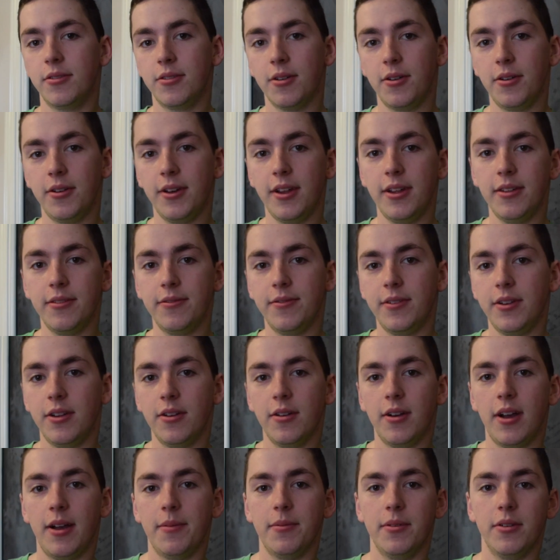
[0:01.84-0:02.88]
So today's
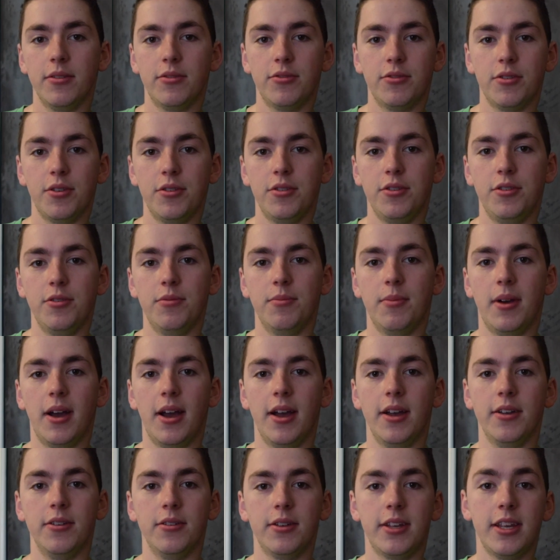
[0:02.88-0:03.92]
video I'm going to show you
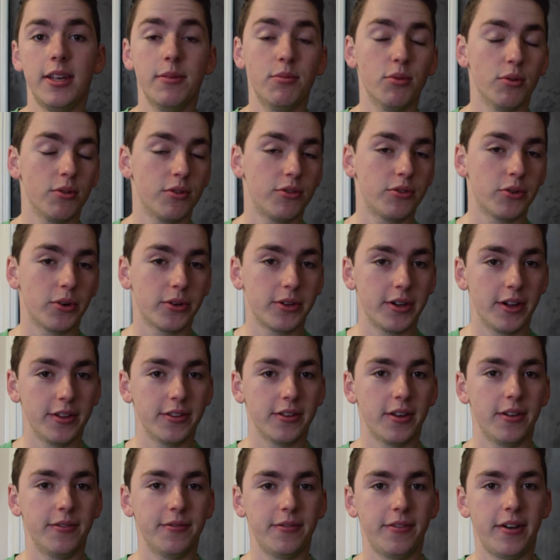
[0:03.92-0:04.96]
my keyboard
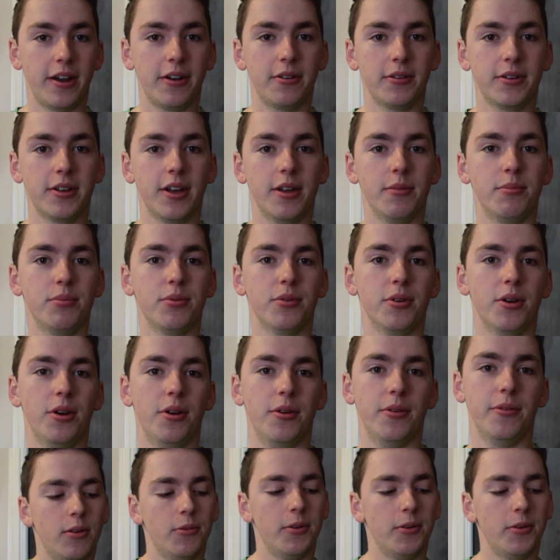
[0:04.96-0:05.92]
shortcuts on Final Cut Pro.